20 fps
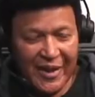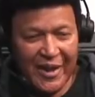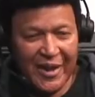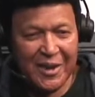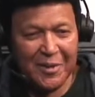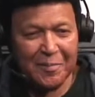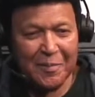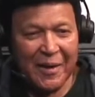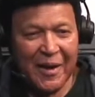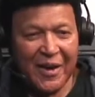
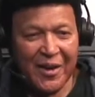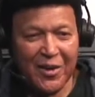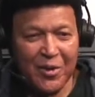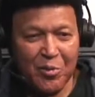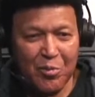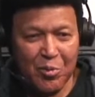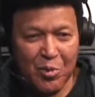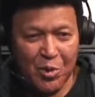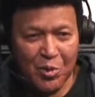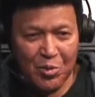Hank Ballard
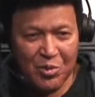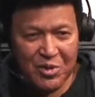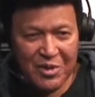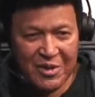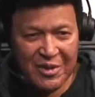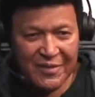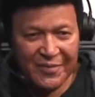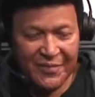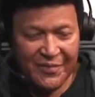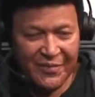wrote
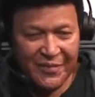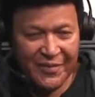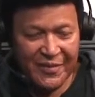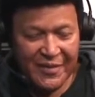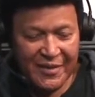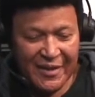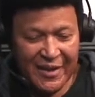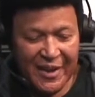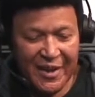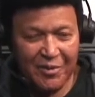
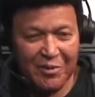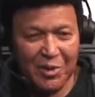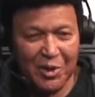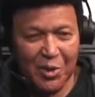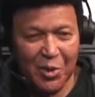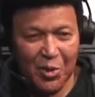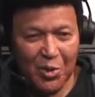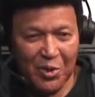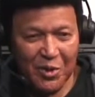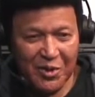and
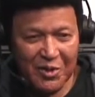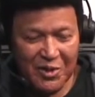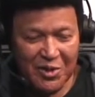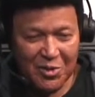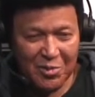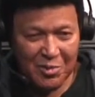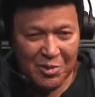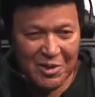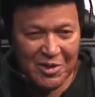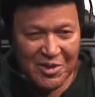recorded The
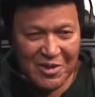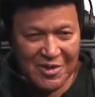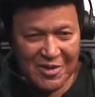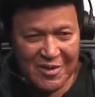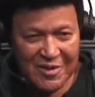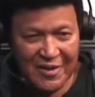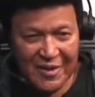Twist.